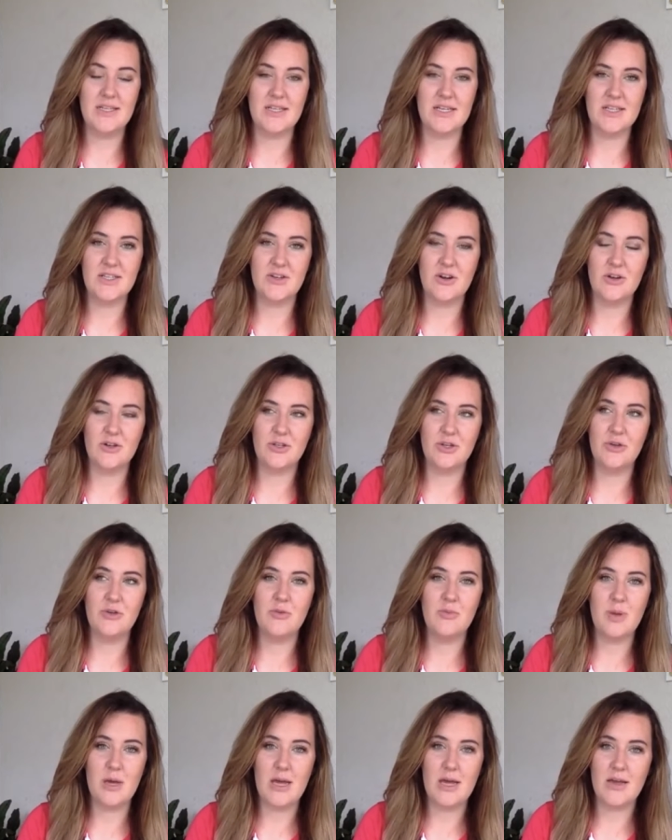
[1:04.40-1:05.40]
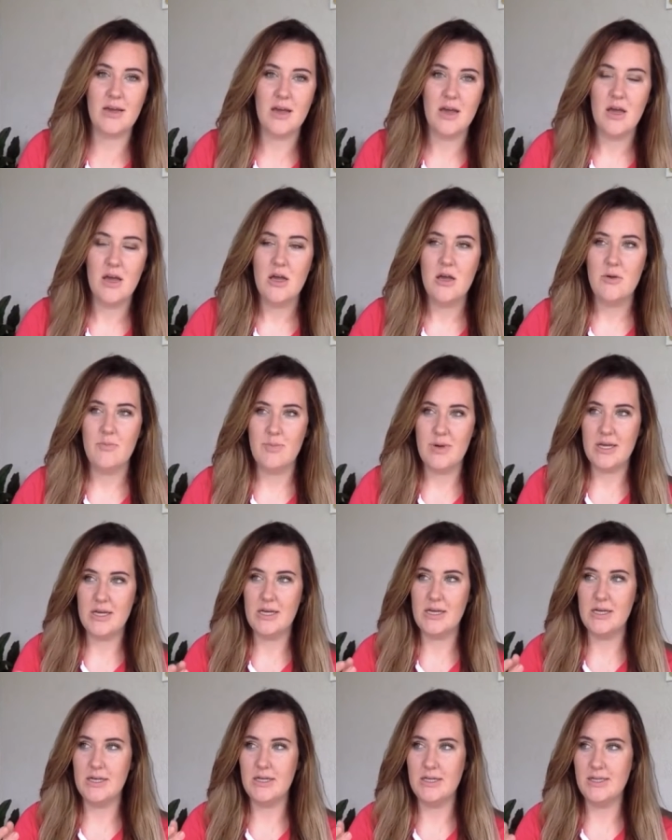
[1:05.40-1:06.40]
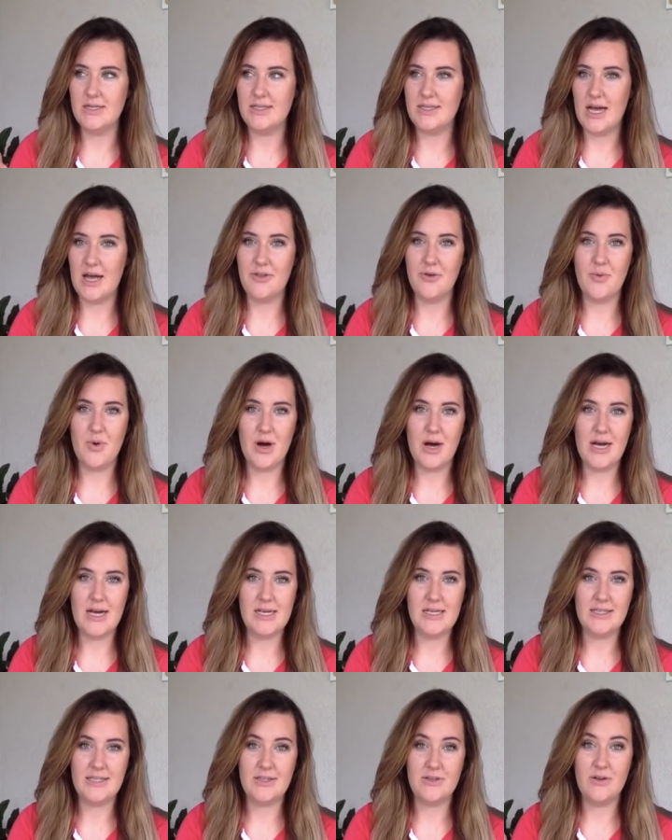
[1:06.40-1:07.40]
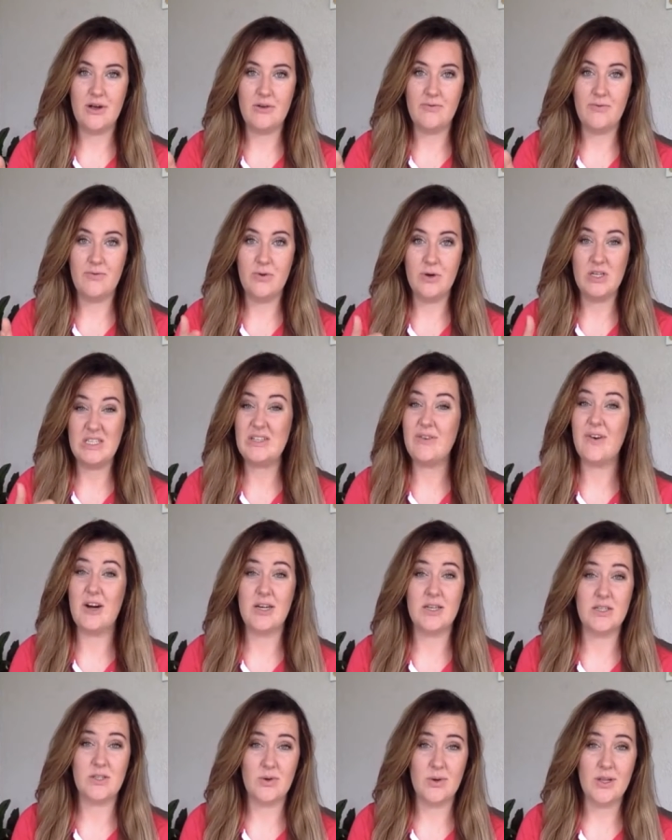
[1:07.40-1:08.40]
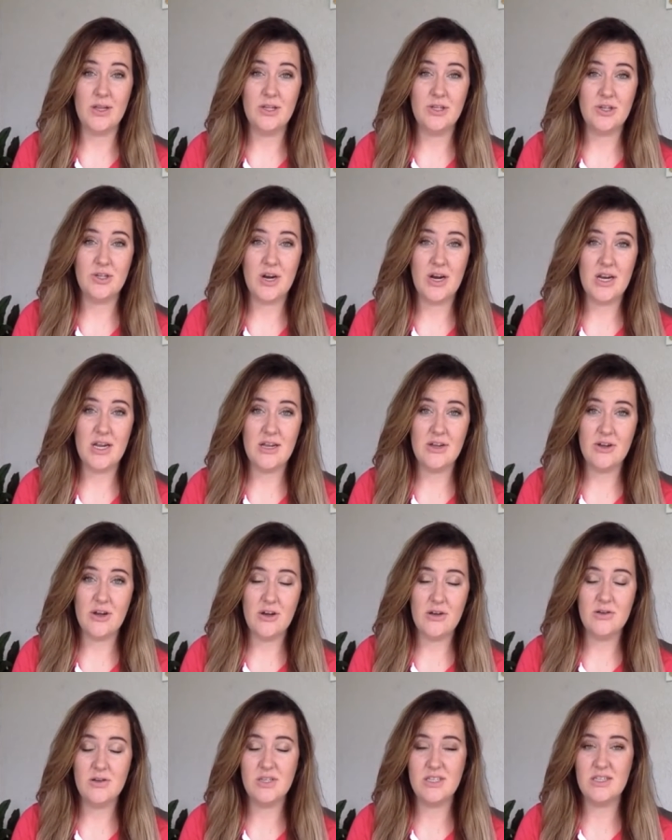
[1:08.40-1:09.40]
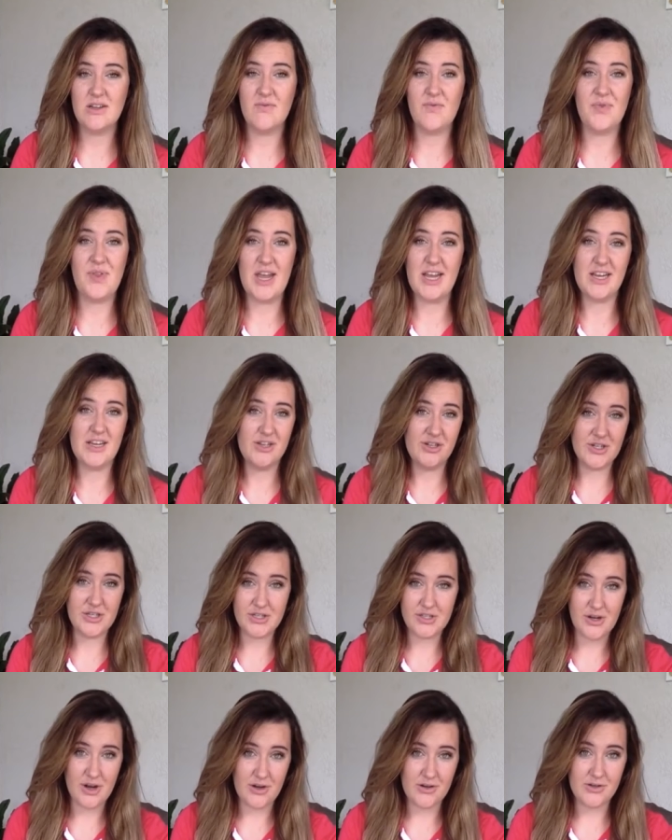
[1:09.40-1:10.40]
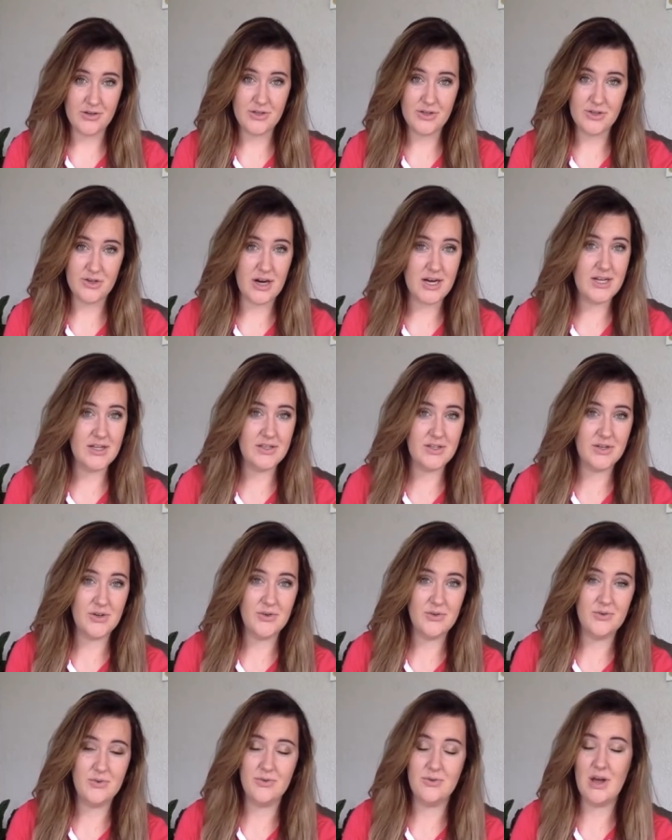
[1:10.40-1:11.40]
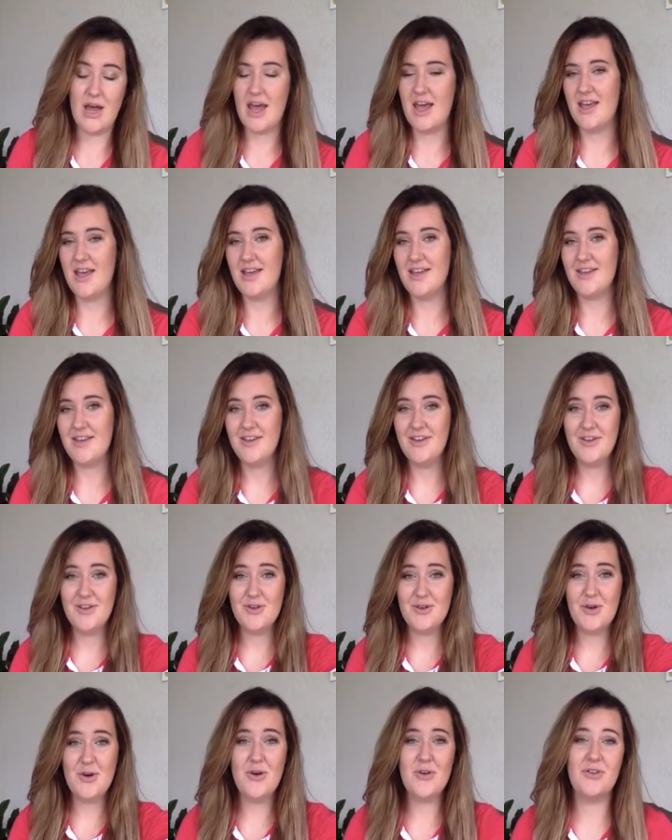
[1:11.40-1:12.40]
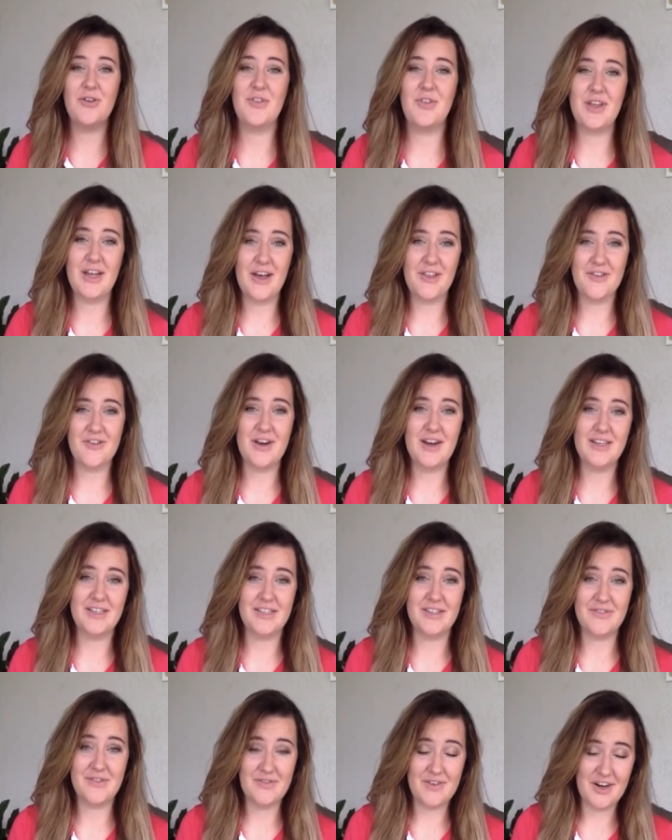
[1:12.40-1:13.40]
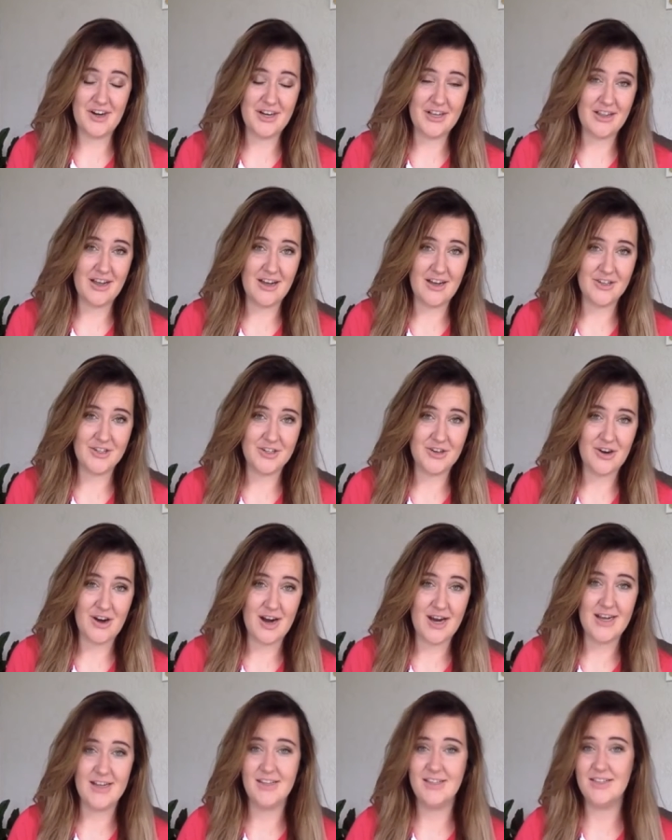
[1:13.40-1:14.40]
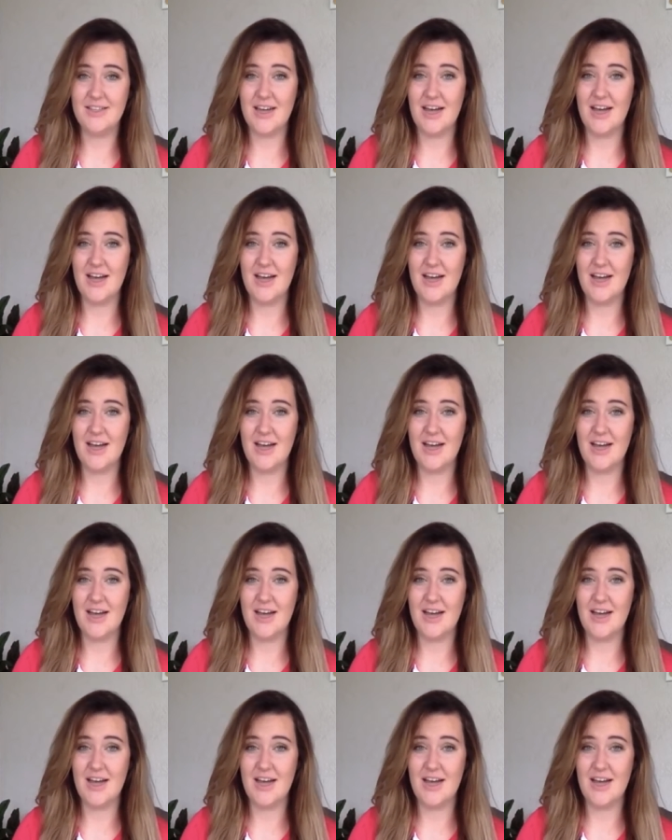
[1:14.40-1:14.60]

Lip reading: that it's not too big, because otherwise, as far as toilet training goes, they can just go straight to a corner at the other end of a very large crate,